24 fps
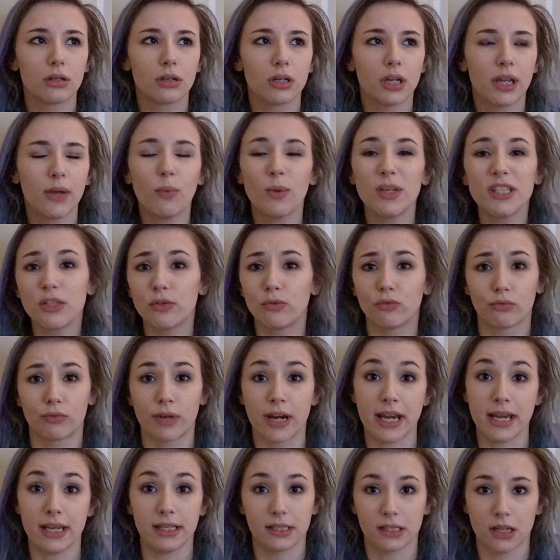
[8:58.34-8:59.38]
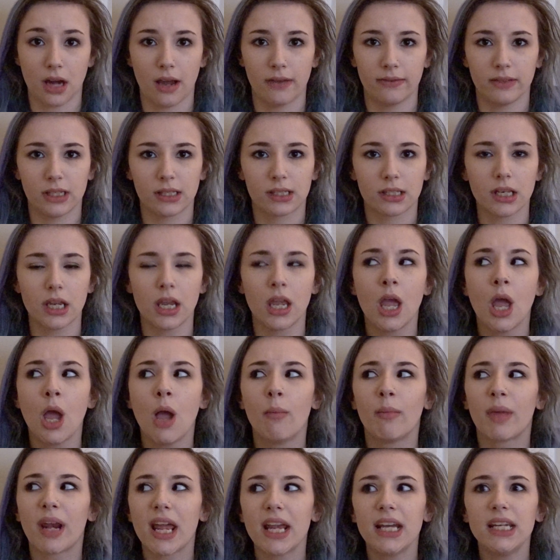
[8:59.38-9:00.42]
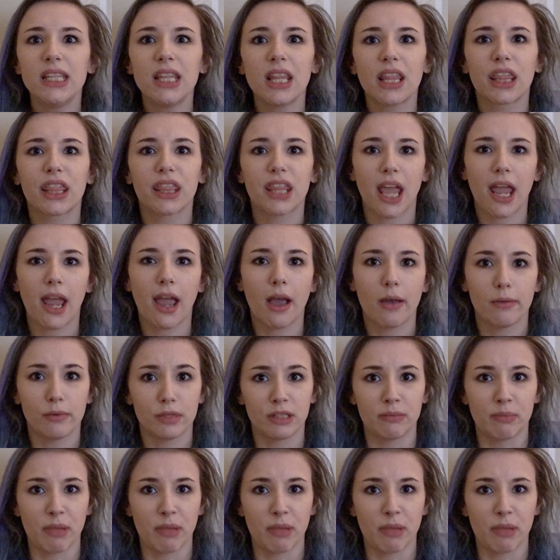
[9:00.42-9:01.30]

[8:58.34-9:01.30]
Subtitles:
it wasn't raised, obviously, but I didn't think I was